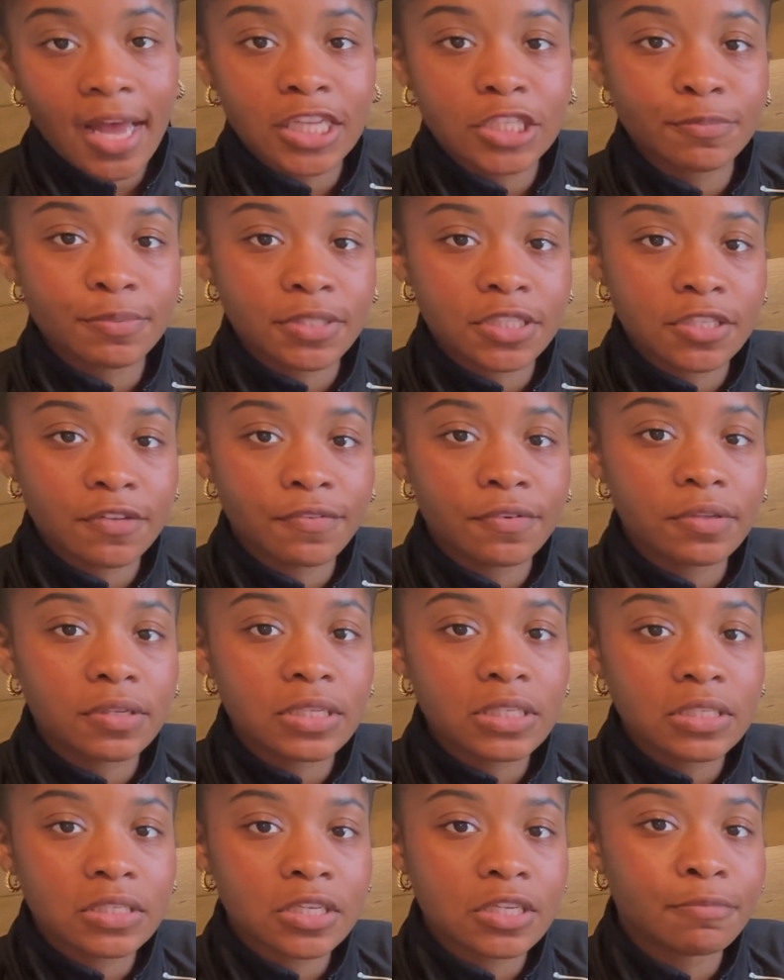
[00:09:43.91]
I
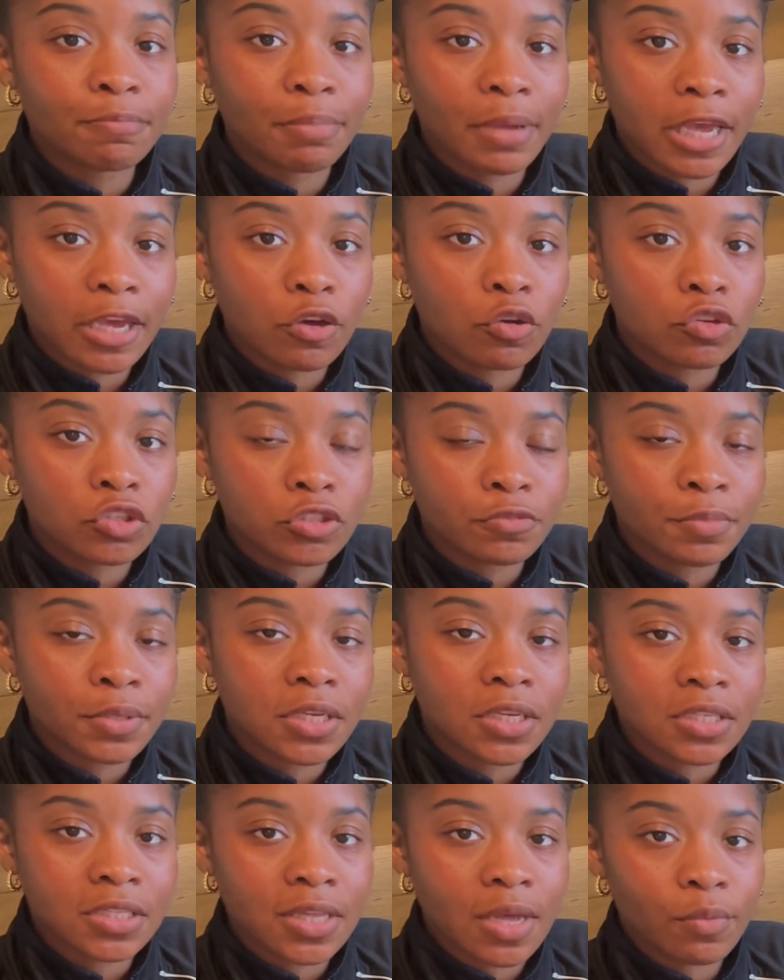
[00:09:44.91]
specifically did bagels
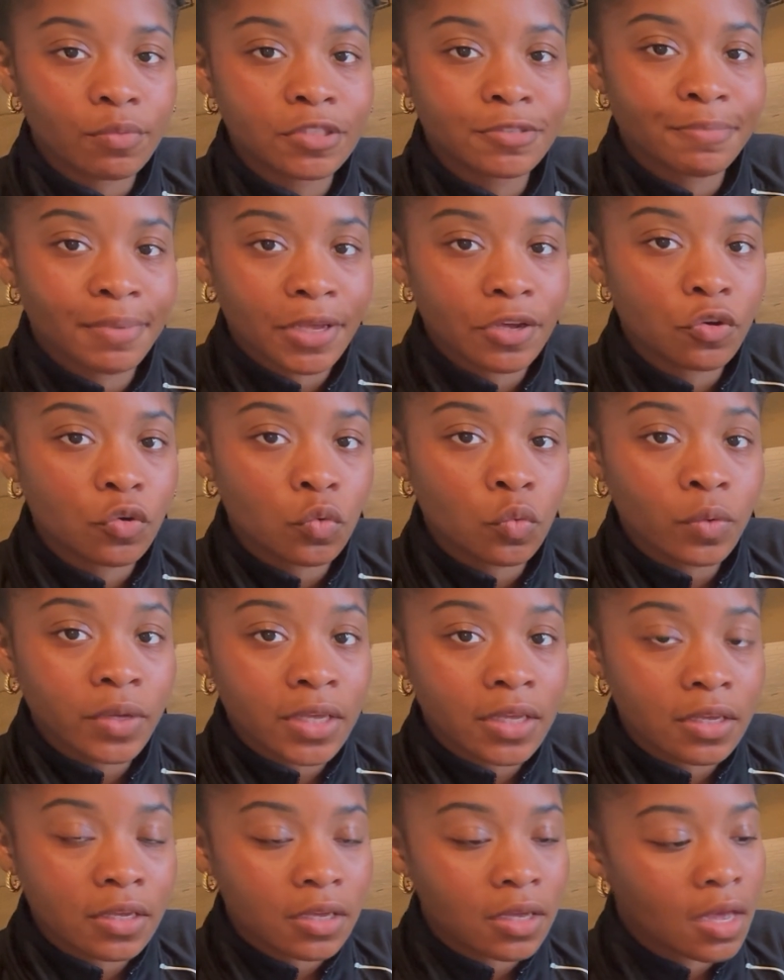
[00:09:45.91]
because that was bagel
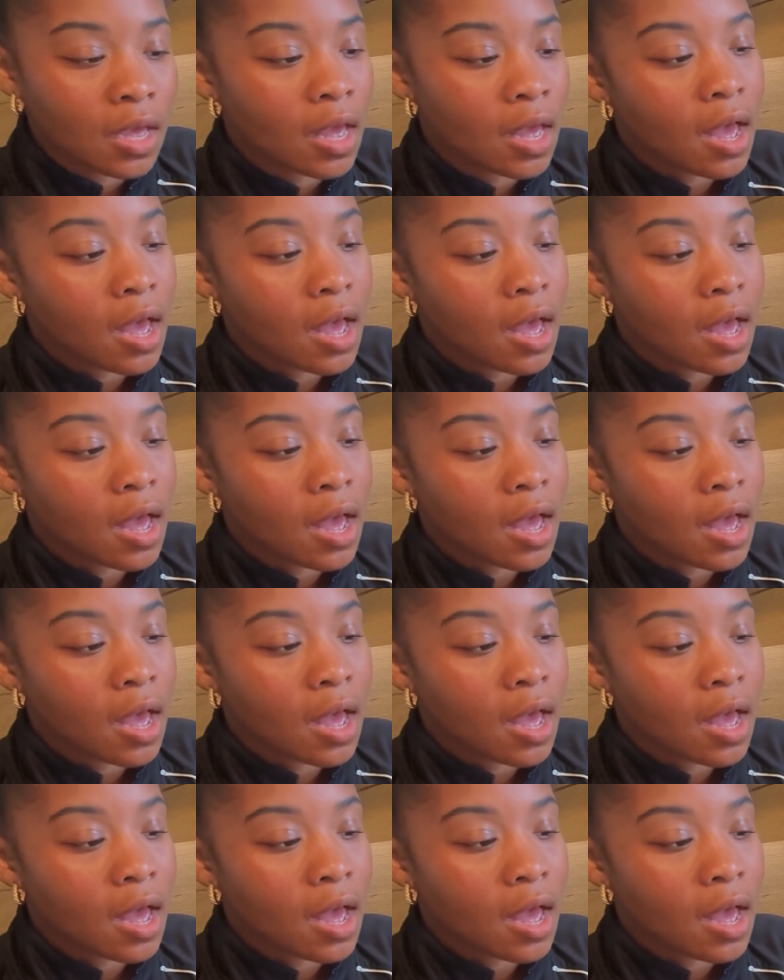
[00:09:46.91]
week.